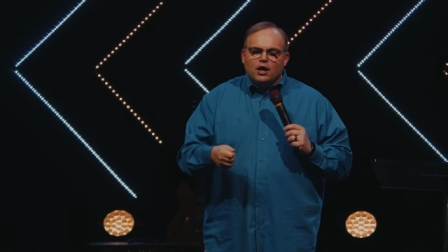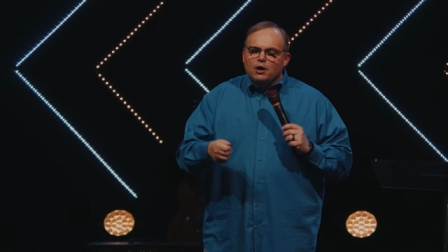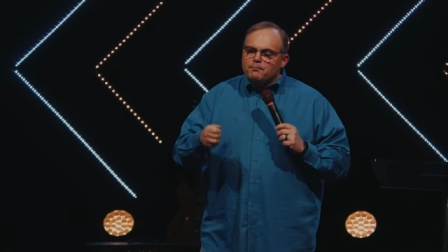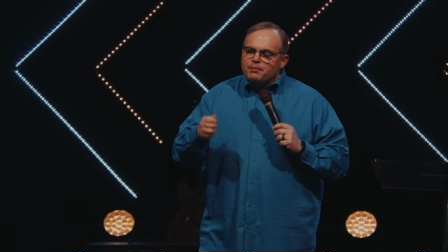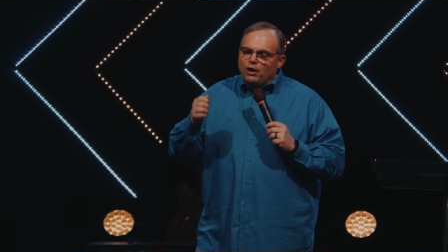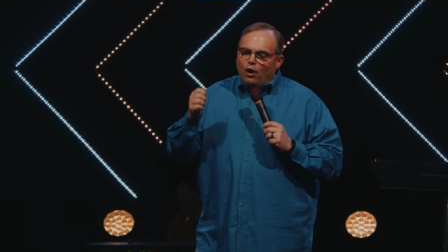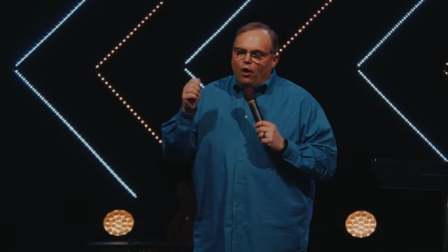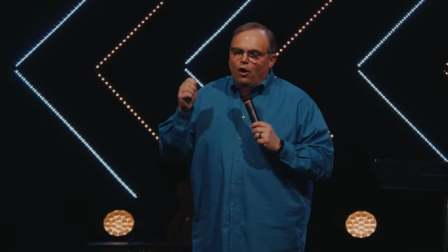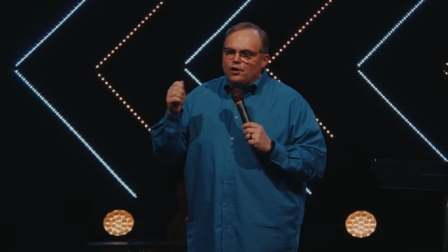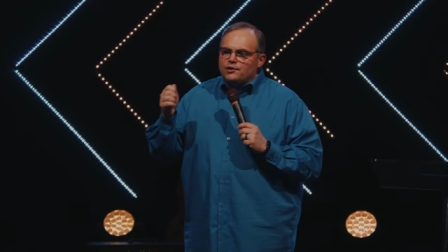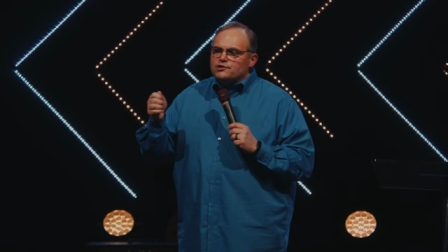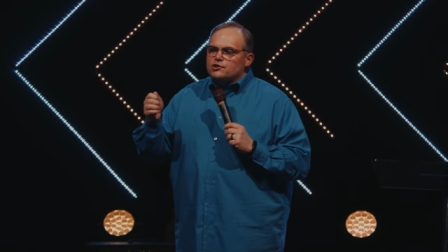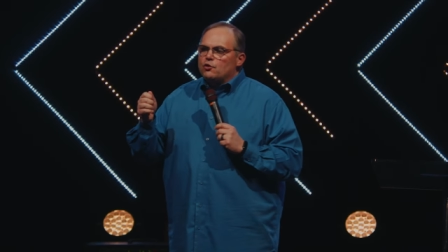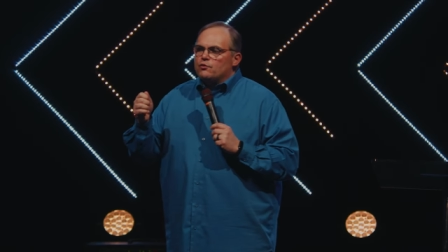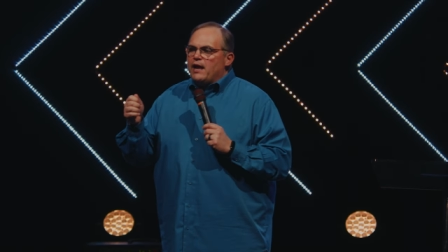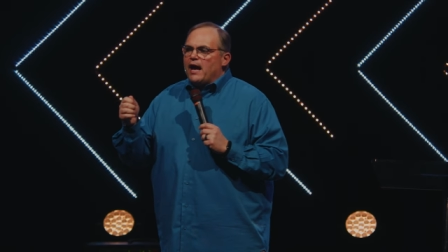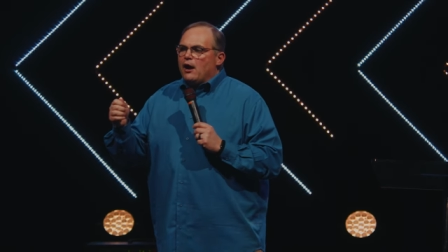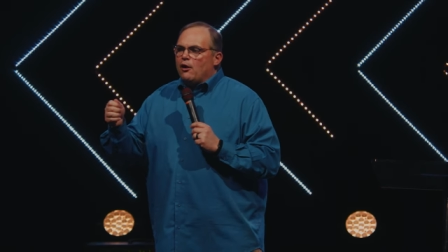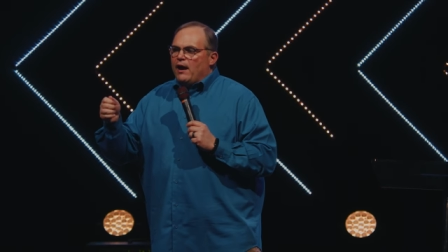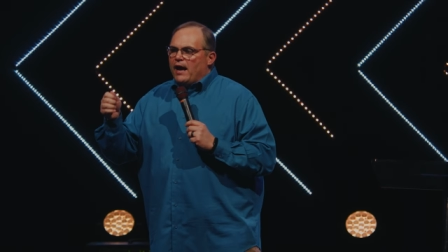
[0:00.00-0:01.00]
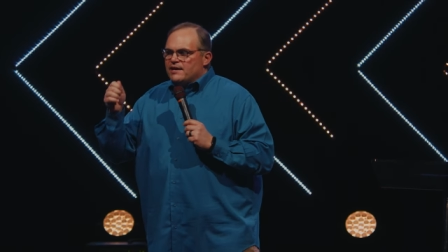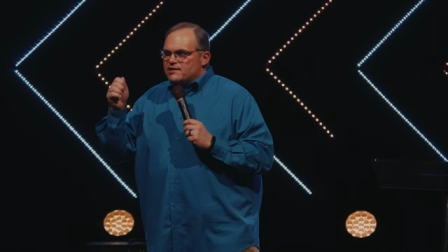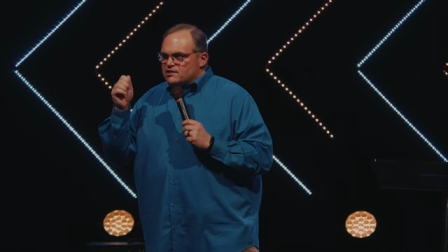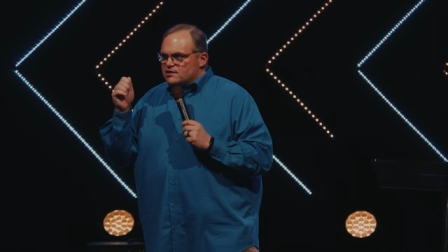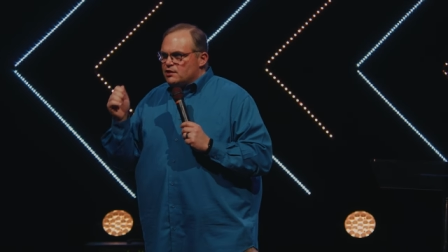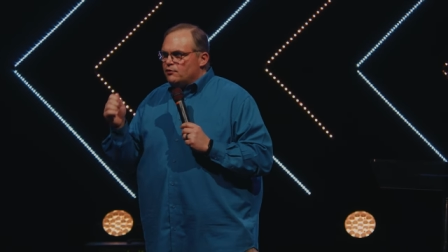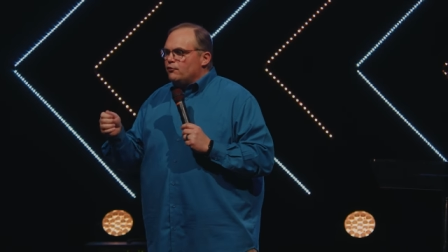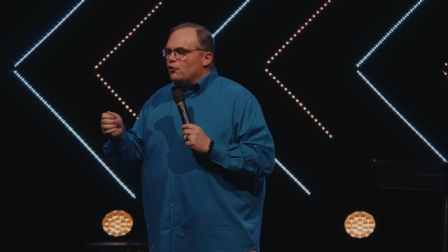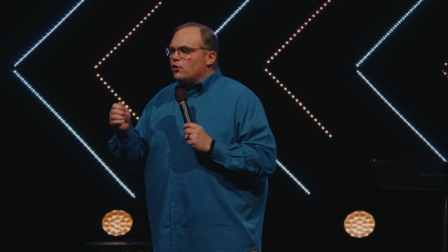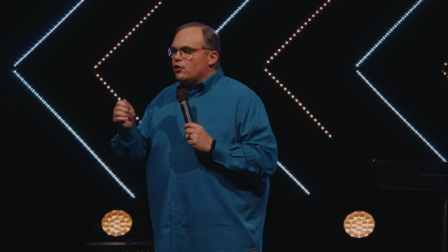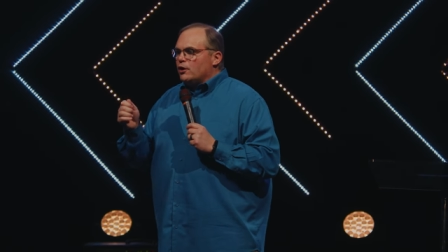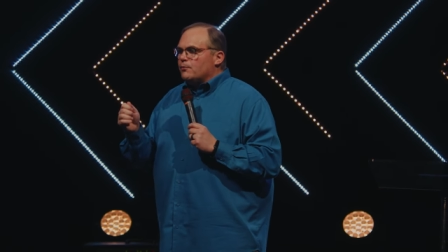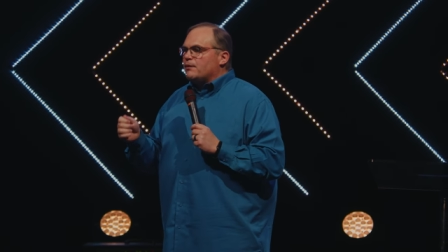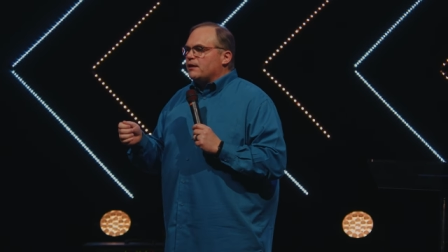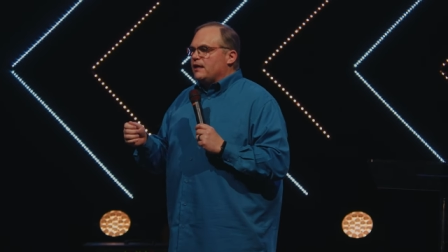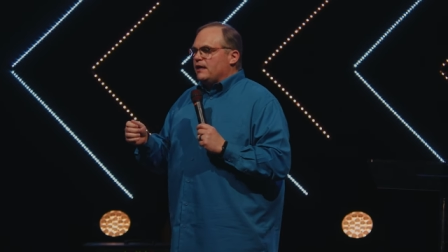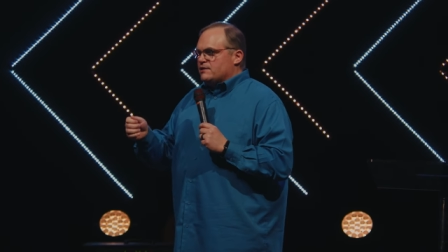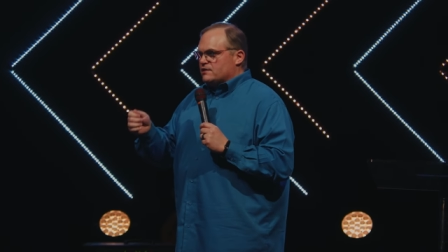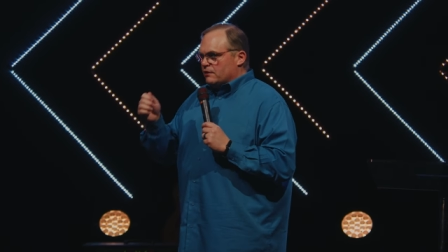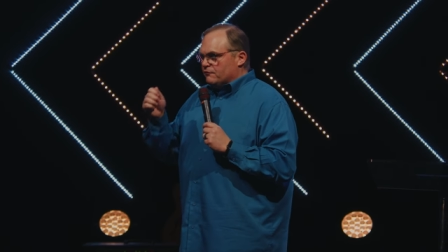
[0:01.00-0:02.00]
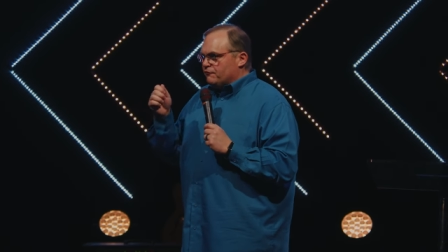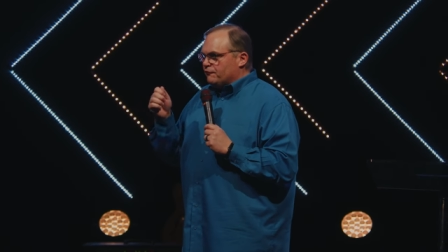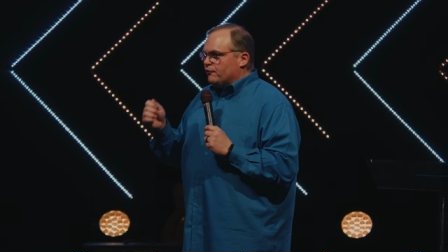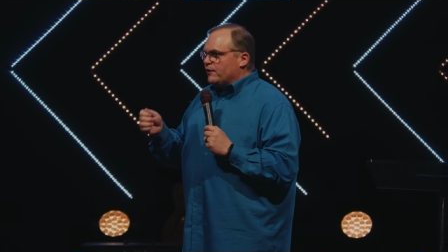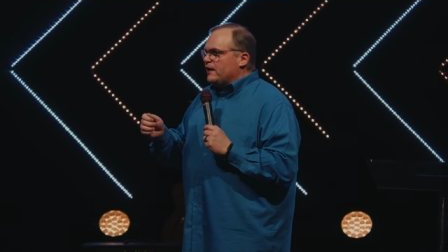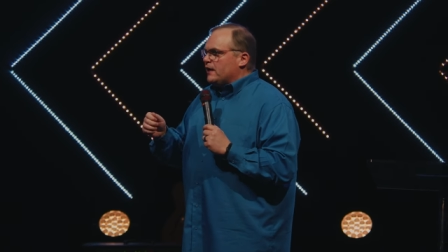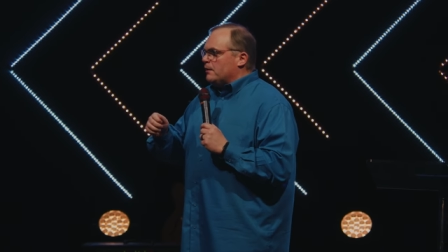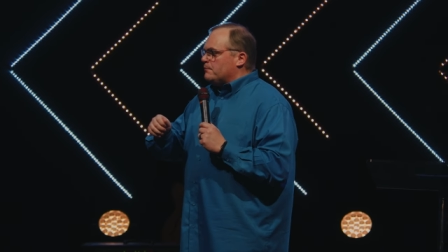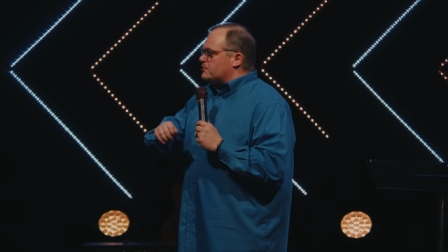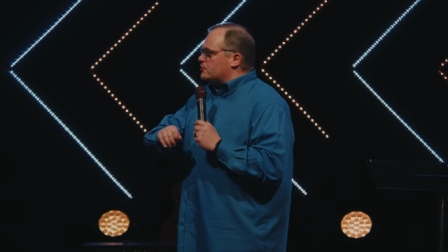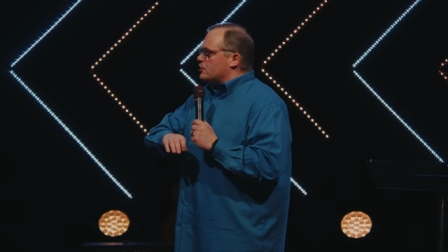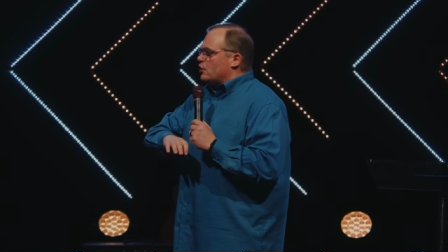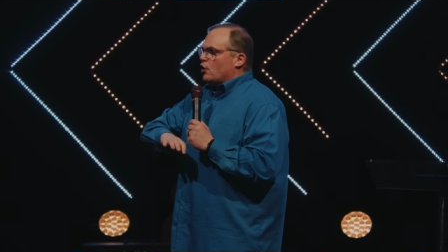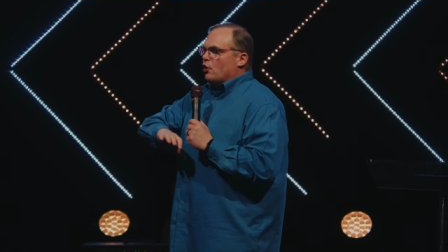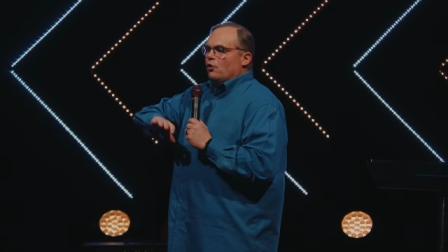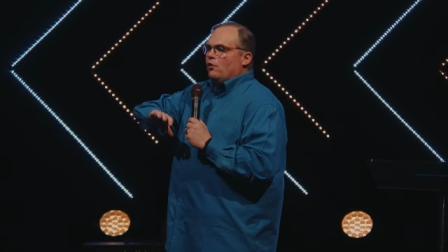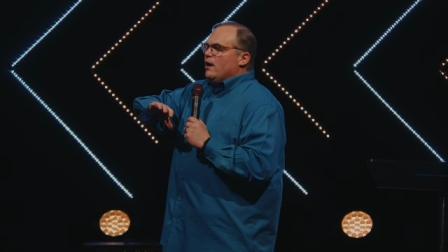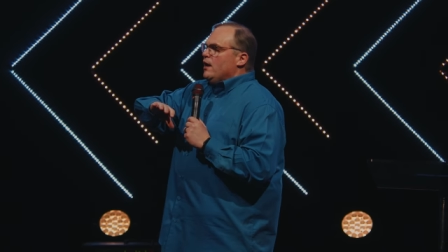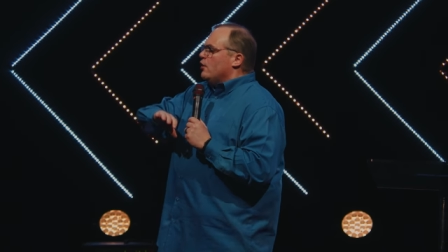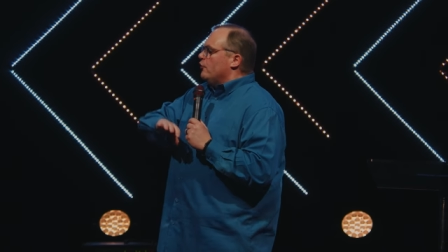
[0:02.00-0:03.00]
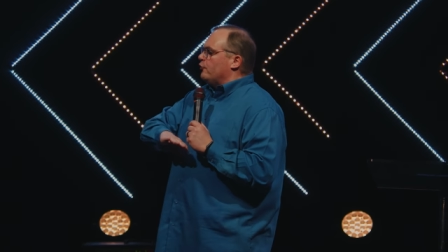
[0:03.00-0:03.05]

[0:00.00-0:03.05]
but also now has civil liberties and freedoms to go